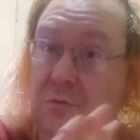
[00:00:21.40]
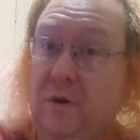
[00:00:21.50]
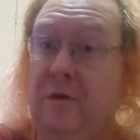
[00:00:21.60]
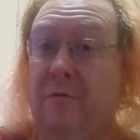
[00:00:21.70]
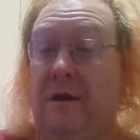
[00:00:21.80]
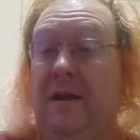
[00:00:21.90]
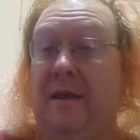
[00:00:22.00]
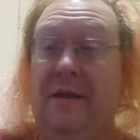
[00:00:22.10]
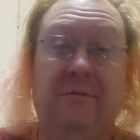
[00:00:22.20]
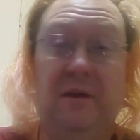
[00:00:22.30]
Quiet Riot
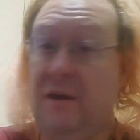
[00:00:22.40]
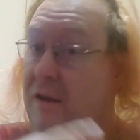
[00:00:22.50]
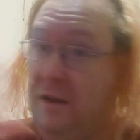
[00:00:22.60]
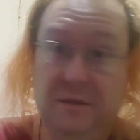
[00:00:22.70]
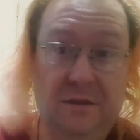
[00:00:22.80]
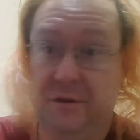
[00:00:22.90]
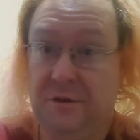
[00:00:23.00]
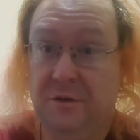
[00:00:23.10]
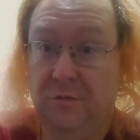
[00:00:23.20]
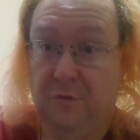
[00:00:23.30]
have anything
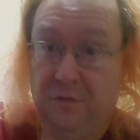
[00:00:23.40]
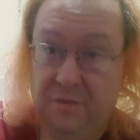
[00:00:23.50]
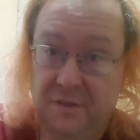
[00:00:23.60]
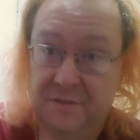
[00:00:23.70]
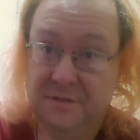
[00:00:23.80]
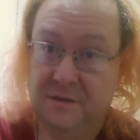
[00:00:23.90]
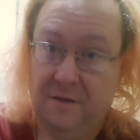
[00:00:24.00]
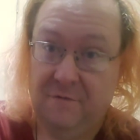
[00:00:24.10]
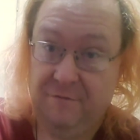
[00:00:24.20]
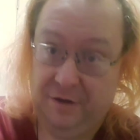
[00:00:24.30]
to do with this
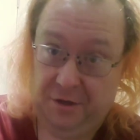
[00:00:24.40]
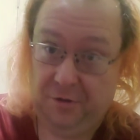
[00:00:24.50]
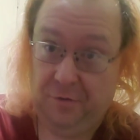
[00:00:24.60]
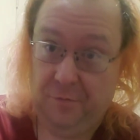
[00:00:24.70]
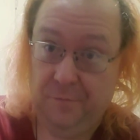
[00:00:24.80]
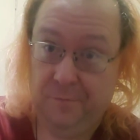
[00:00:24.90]
video.